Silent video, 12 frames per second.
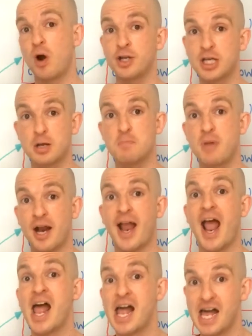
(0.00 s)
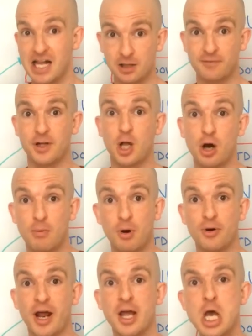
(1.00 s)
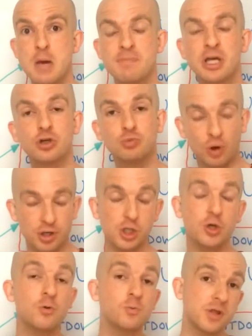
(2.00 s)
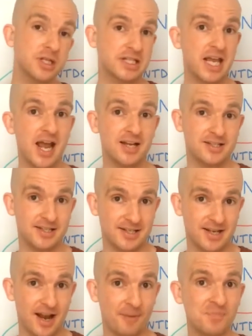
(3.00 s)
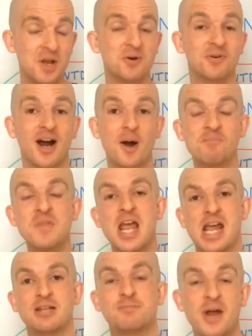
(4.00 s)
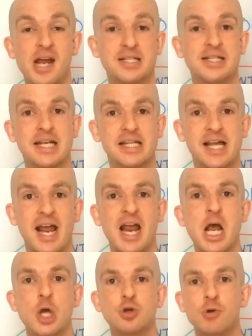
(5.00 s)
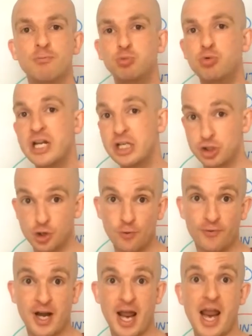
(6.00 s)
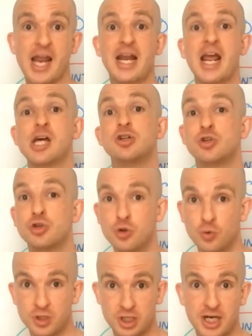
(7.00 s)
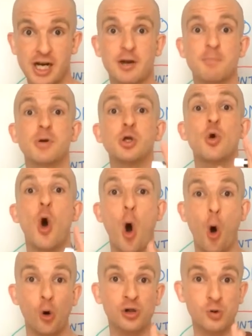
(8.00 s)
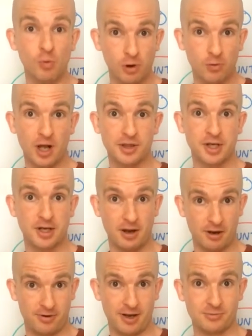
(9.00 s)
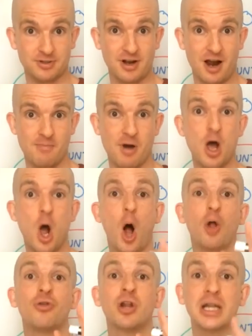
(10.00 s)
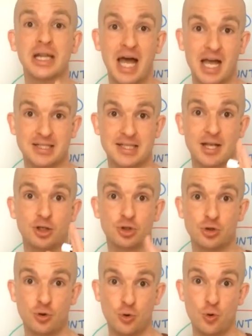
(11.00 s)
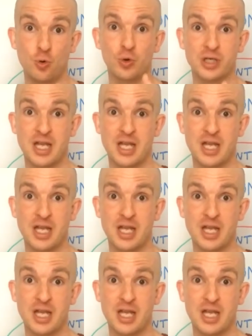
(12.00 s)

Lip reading: when you can make a hell of a lot of money, because what you're doing with the scarcity, right, is basically you're rejuvenating it as soon as you add it, but you only want to add the countdown timer on the last 2